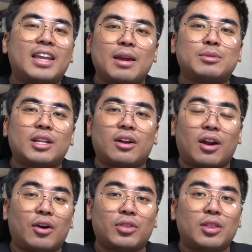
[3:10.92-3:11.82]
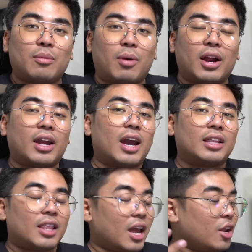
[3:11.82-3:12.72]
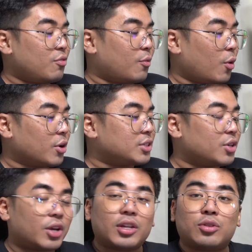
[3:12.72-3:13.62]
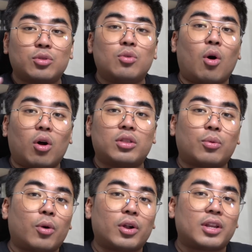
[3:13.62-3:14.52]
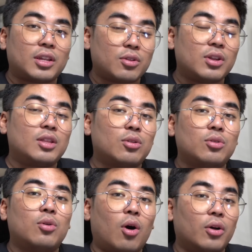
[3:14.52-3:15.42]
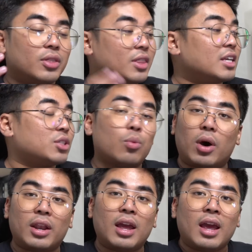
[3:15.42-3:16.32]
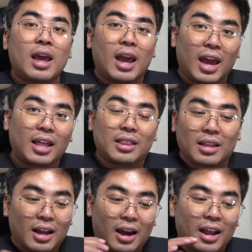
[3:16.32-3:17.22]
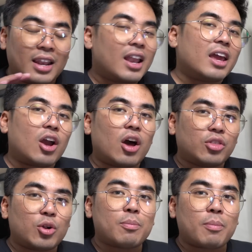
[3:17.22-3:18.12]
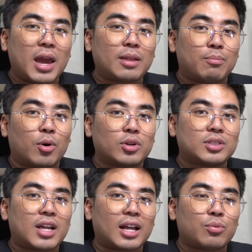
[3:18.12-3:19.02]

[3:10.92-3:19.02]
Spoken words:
games that are out in the market, and of course you could do all the work that you need to do on this one. And unlike other Matebooks that